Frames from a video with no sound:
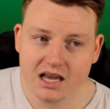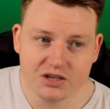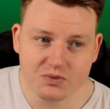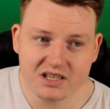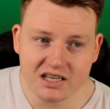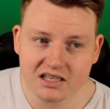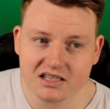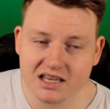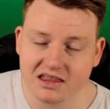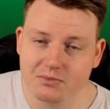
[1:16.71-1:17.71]
it's
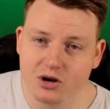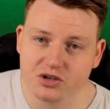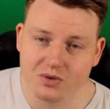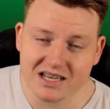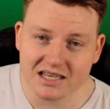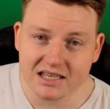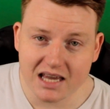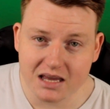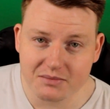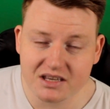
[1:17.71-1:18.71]
ridiculous that the most recent
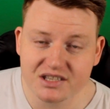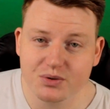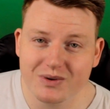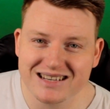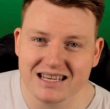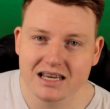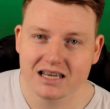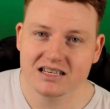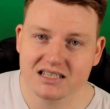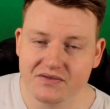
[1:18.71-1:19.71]
game is
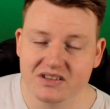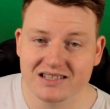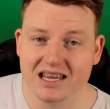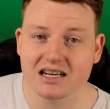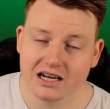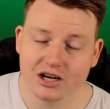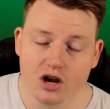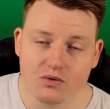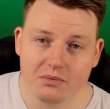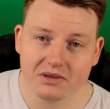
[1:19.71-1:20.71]
2017. And I
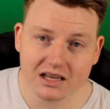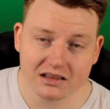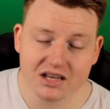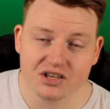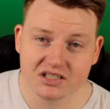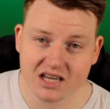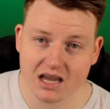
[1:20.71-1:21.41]
know Rugby League Legends